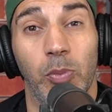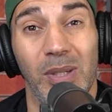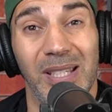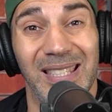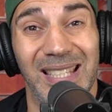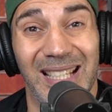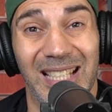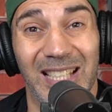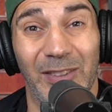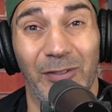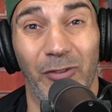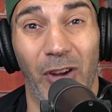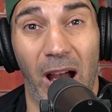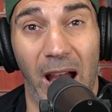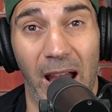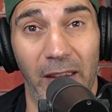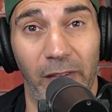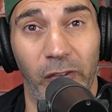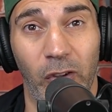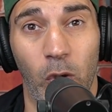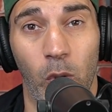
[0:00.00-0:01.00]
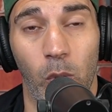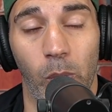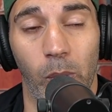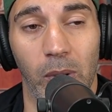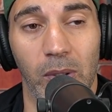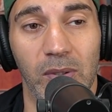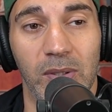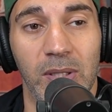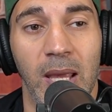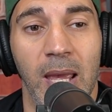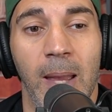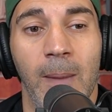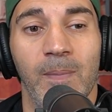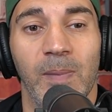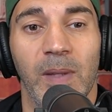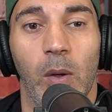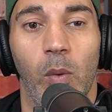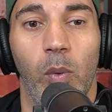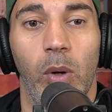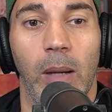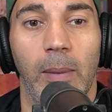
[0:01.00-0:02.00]
365 course
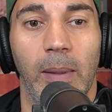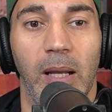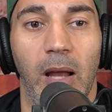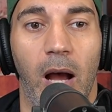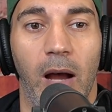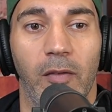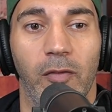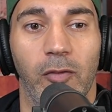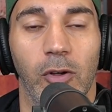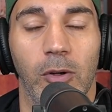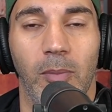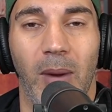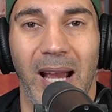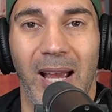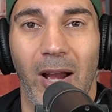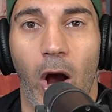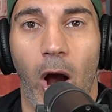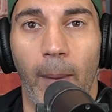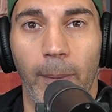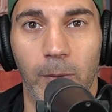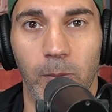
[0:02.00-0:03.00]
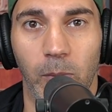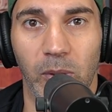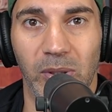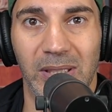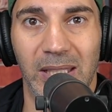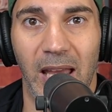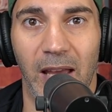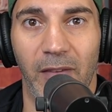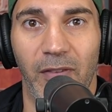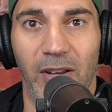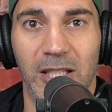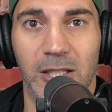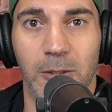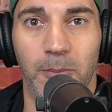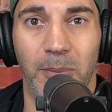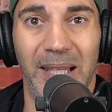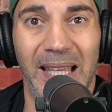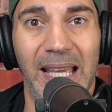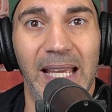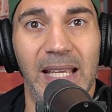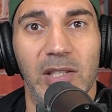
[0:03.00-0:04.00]
where I'm going to offer my optimal
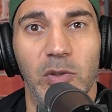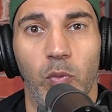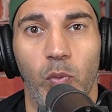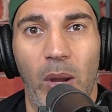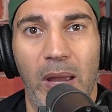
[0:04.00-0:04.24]
DFS plays,